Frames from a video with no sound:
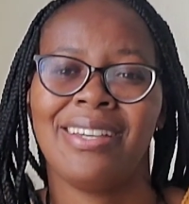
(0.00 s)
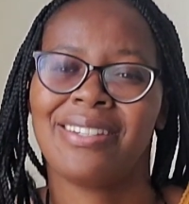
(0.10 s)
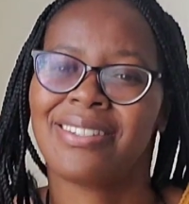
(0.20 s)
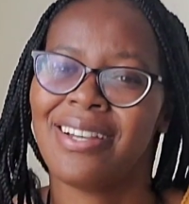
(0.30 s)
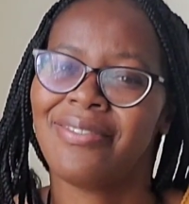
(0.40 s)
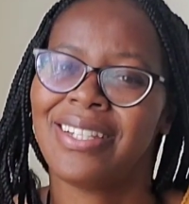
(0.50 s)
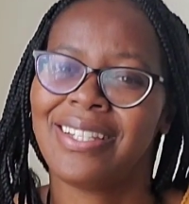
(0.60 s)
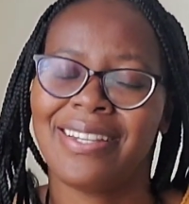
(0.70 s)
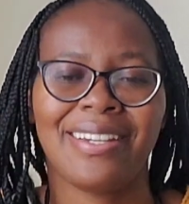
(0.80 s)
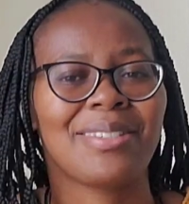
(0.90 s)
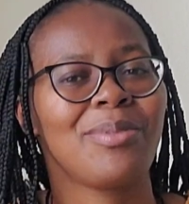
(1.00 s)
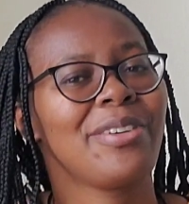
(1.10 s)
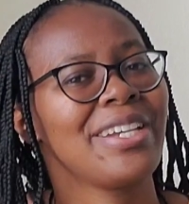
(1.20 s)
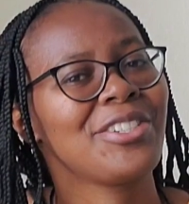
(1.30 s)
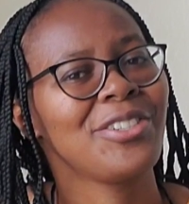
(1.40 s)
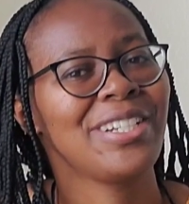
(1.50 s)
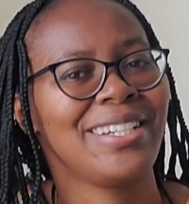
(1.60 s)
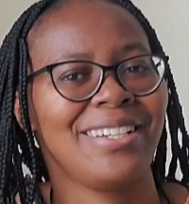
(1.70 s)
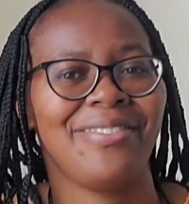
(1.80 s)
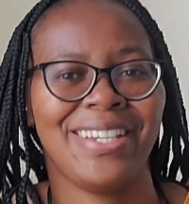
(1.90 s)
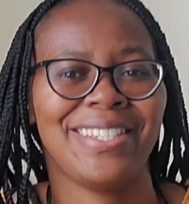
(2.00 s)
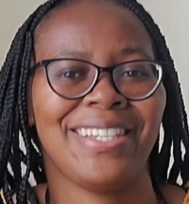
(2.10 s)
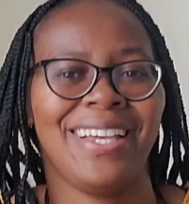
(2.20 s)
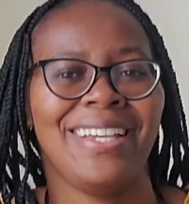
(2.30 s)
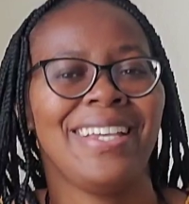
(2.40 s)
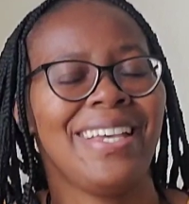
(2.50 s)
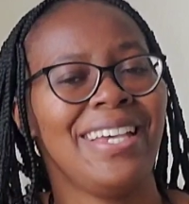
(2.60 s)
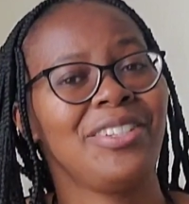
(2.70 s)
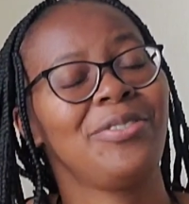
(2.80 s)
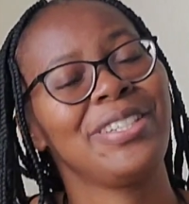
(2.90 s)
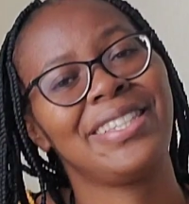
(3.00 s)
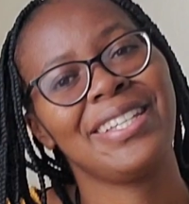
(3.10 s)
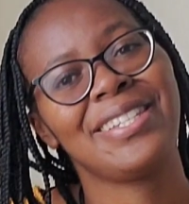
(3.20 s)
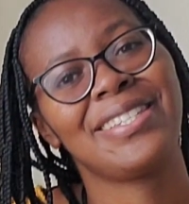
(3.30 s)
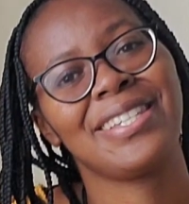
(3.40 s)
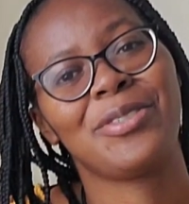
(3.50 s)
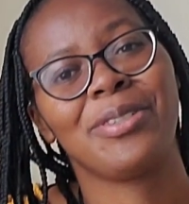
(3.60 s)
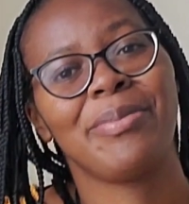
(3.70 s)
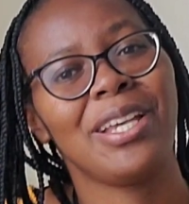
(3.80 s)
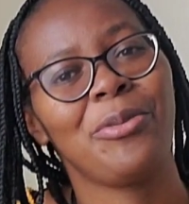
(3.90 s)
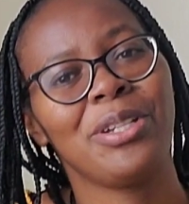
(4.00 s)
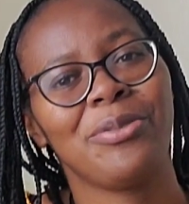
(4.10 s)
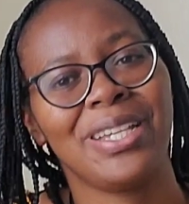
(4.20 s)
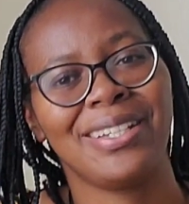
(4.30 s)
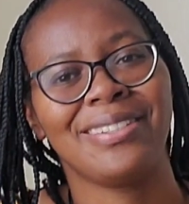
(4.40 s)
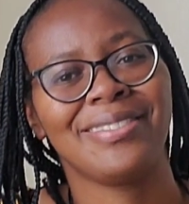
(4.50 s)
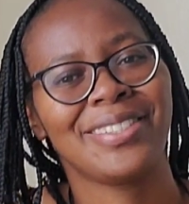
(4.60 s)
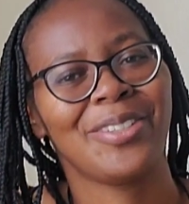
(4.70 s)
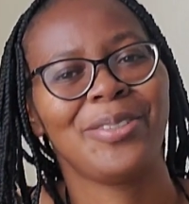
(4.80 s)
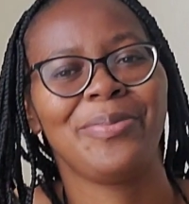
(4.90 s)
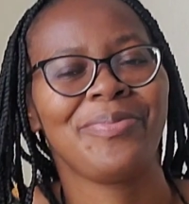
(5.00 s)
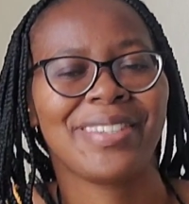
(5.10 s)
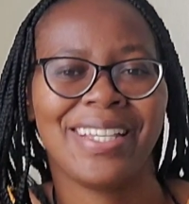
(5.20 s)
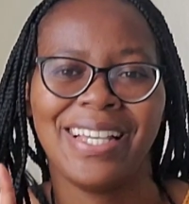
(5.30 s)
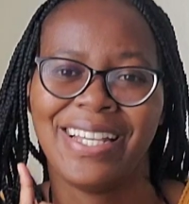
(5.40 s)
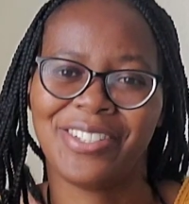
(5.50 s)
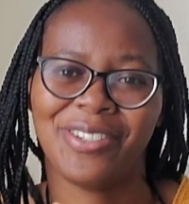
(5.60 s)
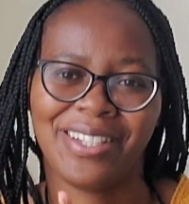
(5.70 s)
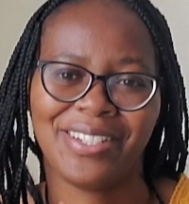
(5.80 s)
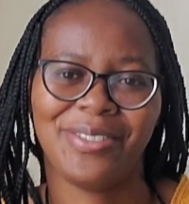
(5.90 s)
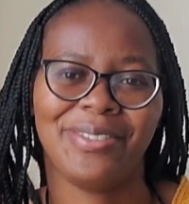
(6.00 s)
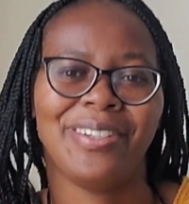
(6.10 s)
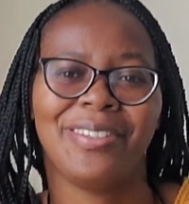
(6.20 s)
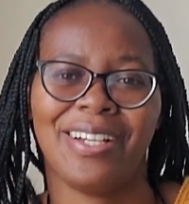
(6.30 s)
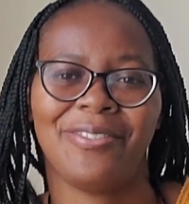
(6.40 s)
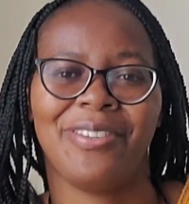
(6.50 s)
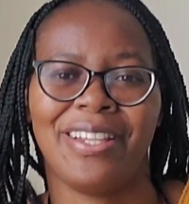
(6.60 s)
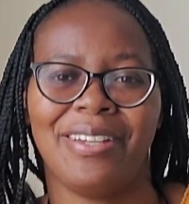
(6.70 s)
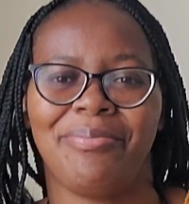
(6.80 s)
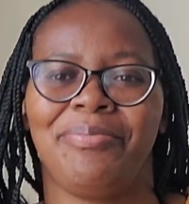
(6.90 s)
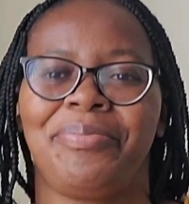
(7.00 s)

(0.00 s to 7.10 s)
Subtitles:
traveling and exploration and adventure. And with this, it will be a win-win. So ensure that you look out for that.